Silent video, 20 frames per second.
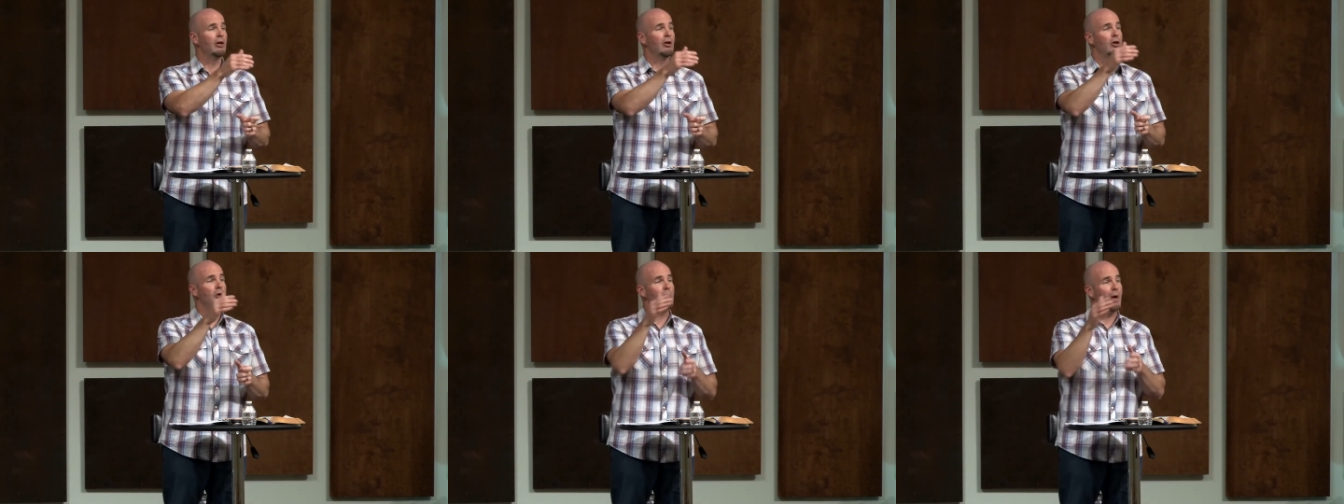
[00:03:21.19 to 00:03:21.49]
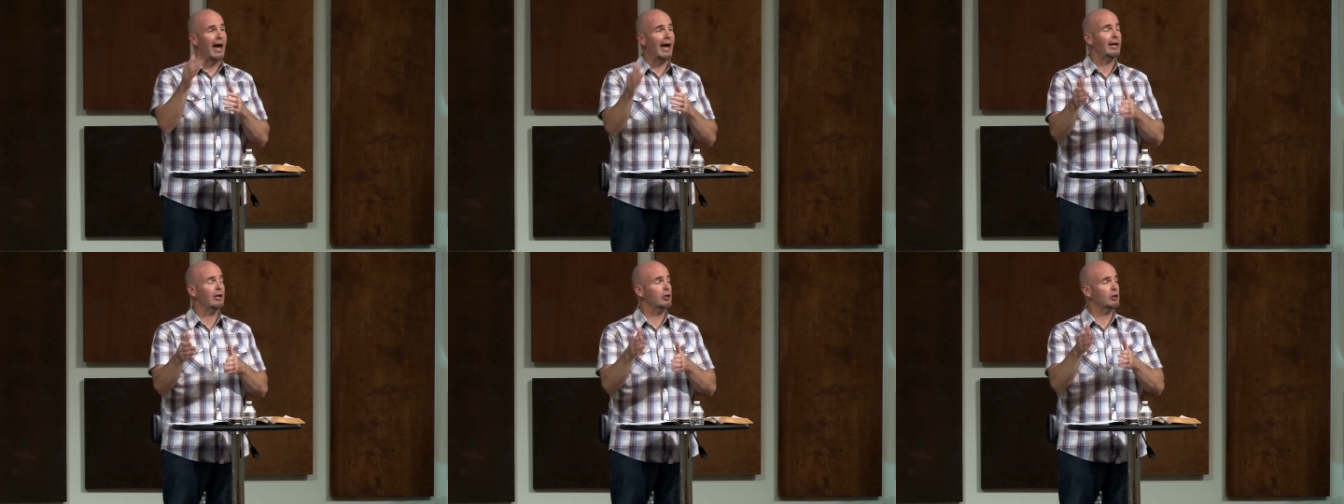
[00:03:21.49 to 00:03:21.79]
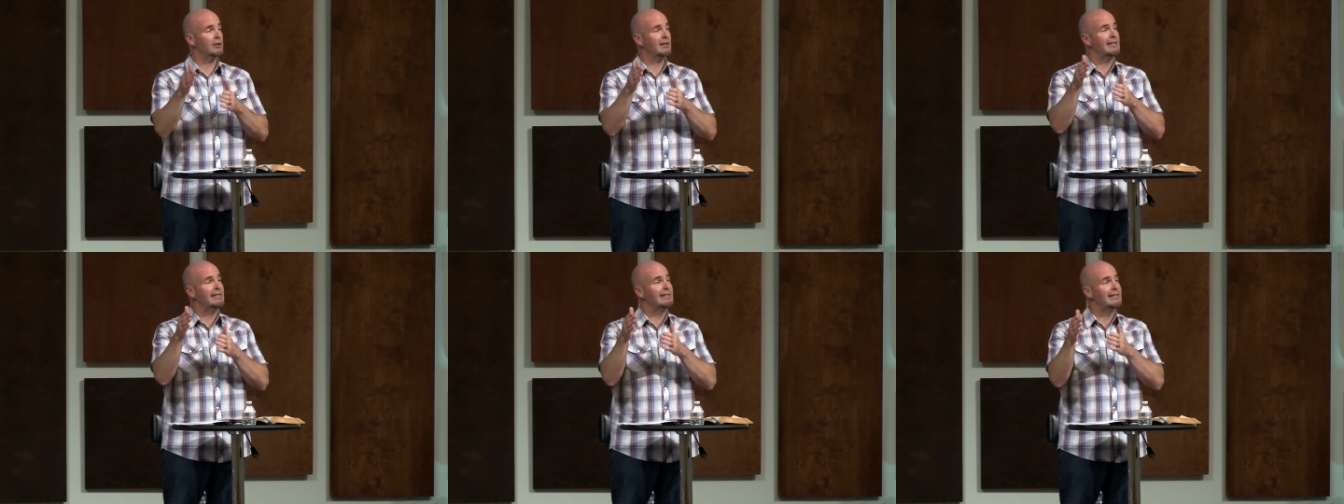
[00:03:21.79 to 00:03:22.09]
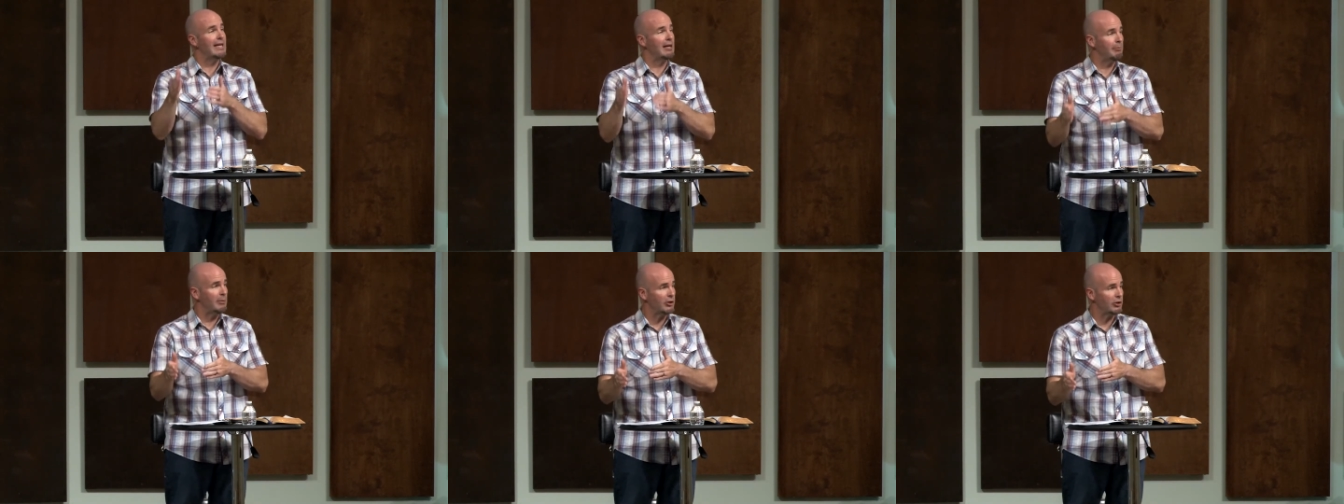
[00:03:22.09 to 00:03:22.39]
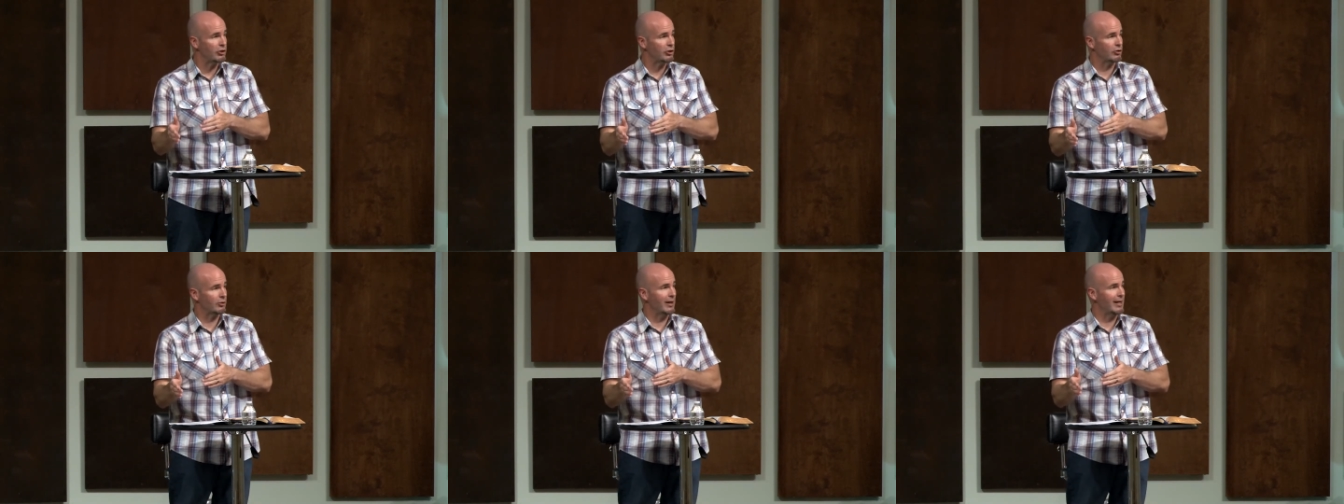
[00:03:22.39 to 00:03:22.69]
who actually
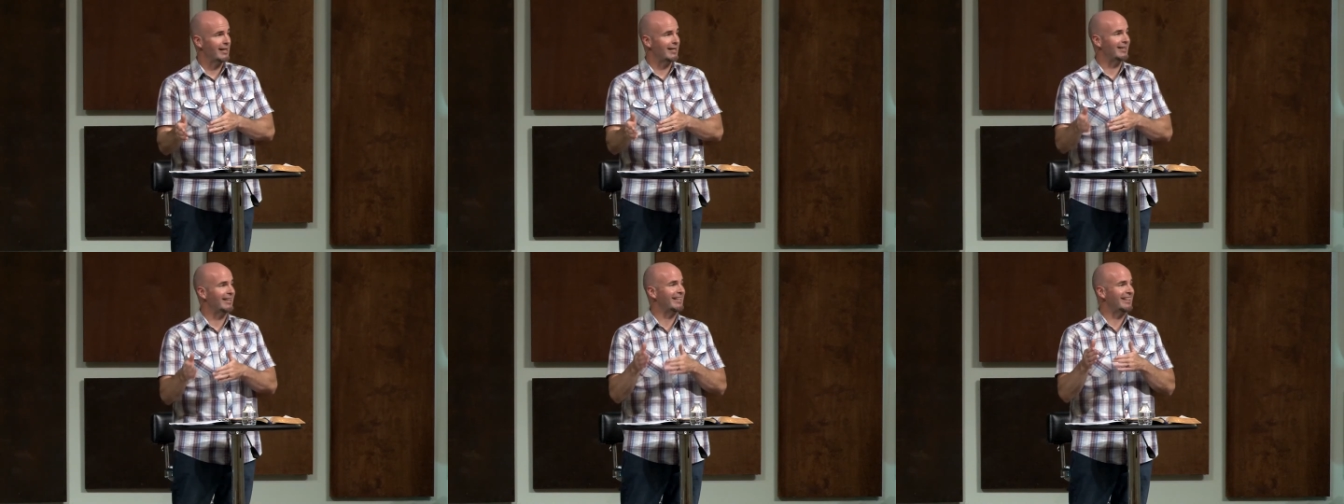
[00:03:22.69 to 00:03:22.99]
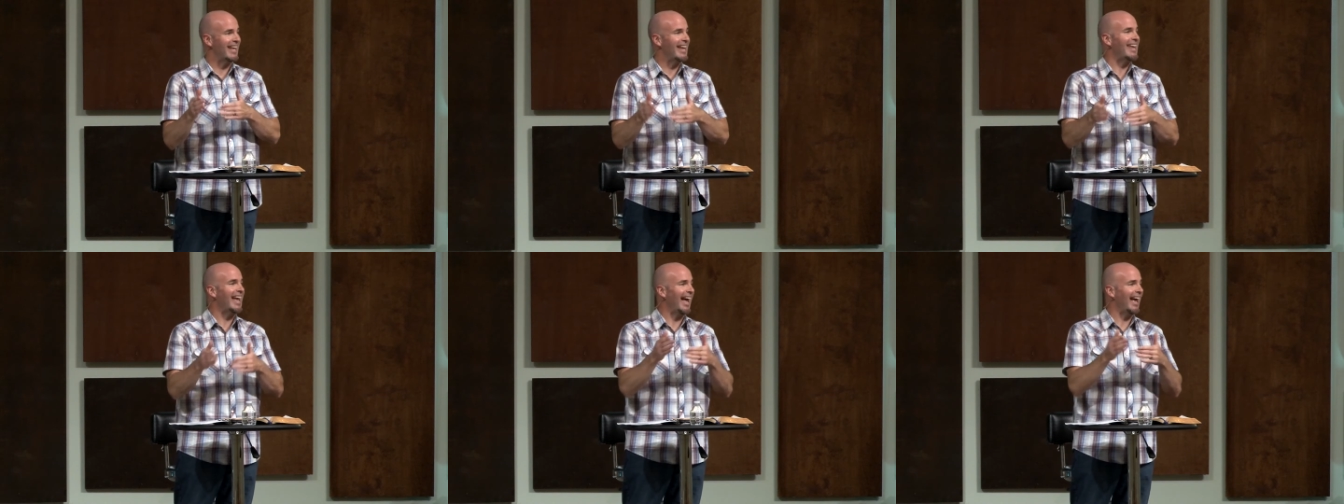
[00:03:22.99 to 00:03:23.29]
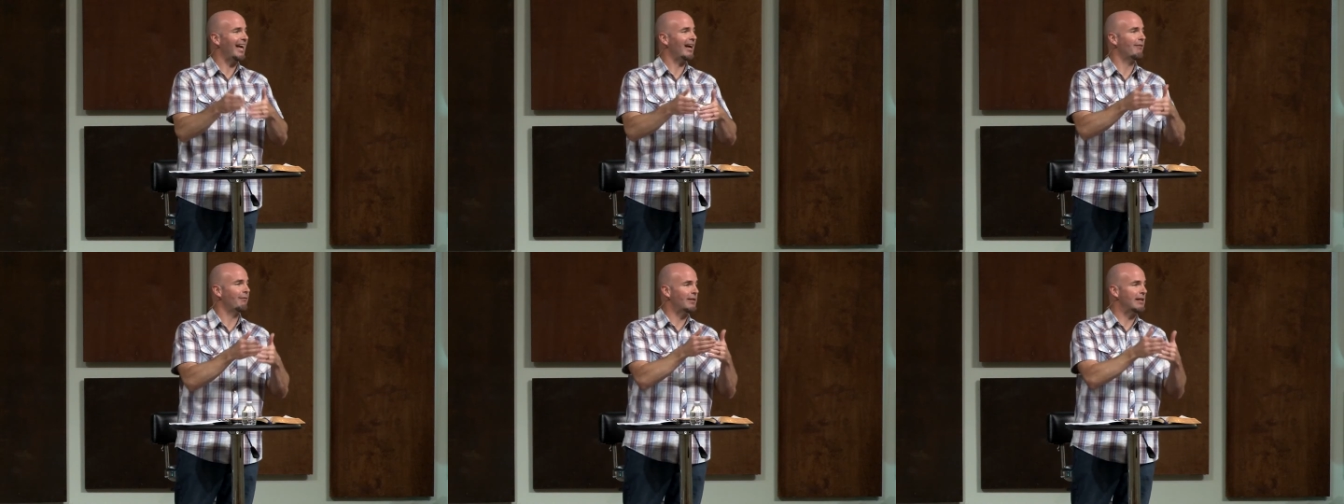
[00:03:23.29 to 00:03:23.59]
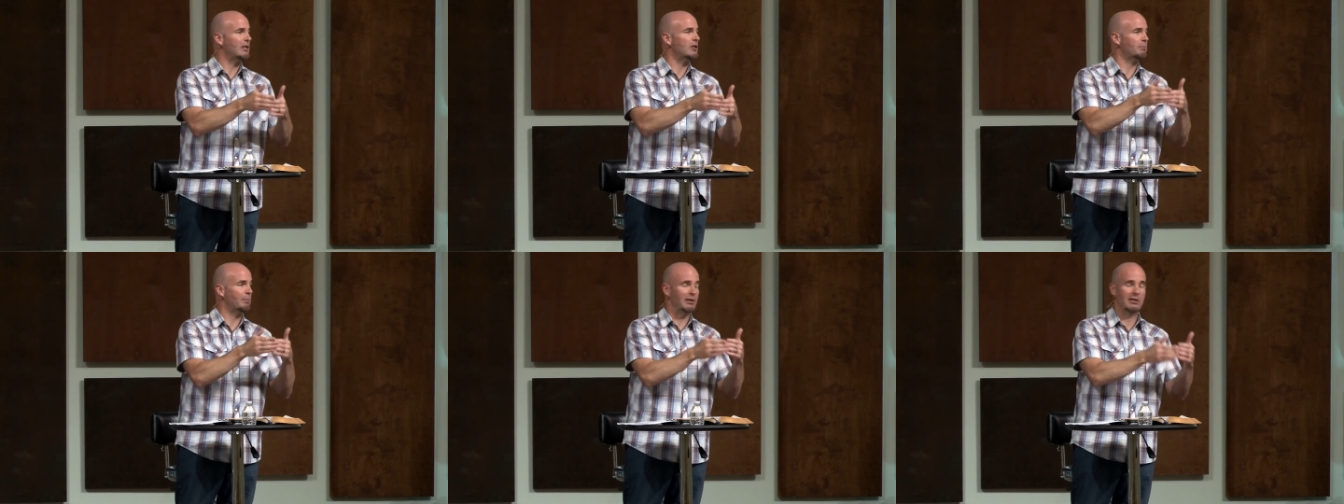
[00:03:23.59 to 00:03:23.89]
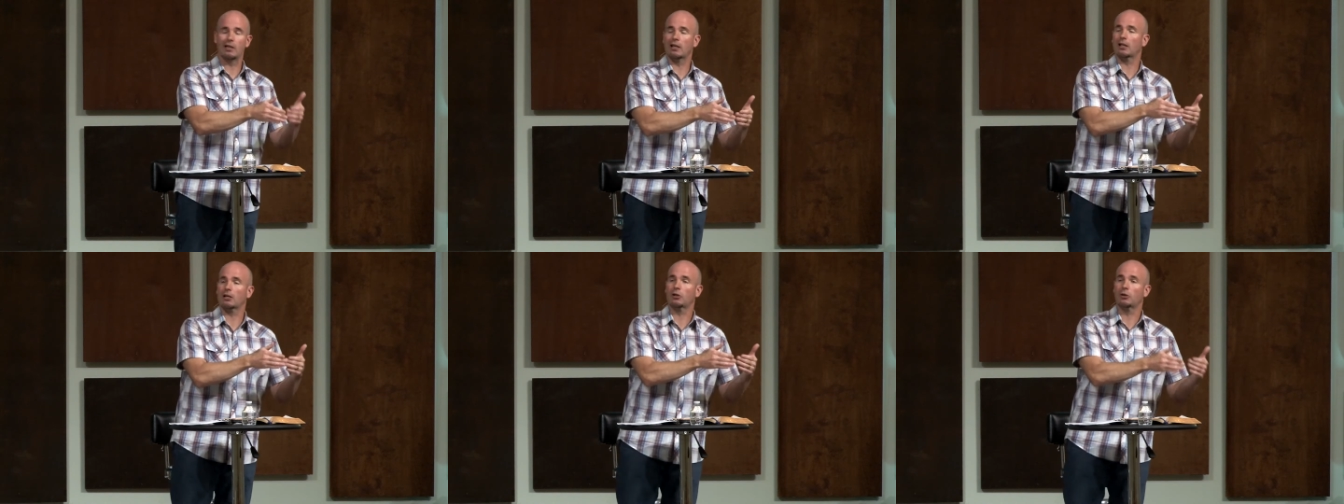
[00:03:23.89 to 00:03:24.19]
demonstrated that they have these
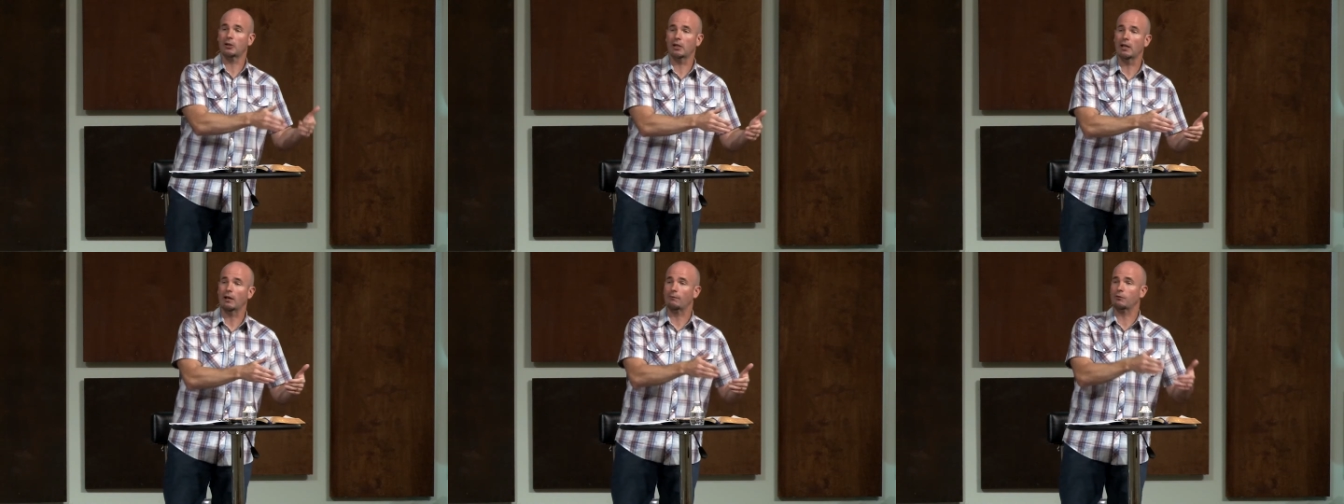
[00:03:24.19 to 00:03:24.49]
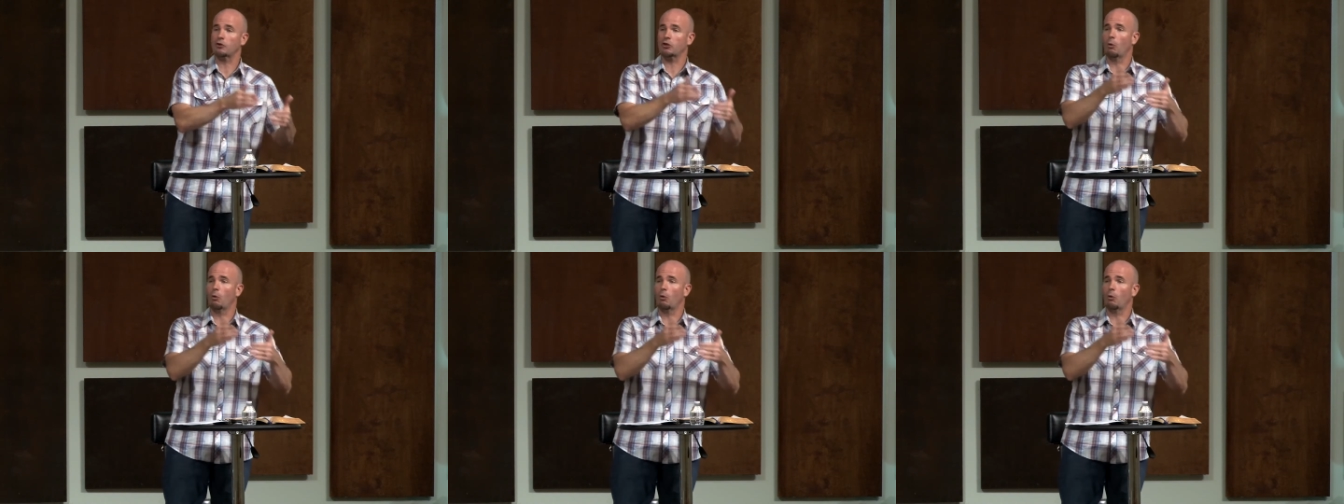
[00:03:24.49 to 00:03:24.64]
particular gifts.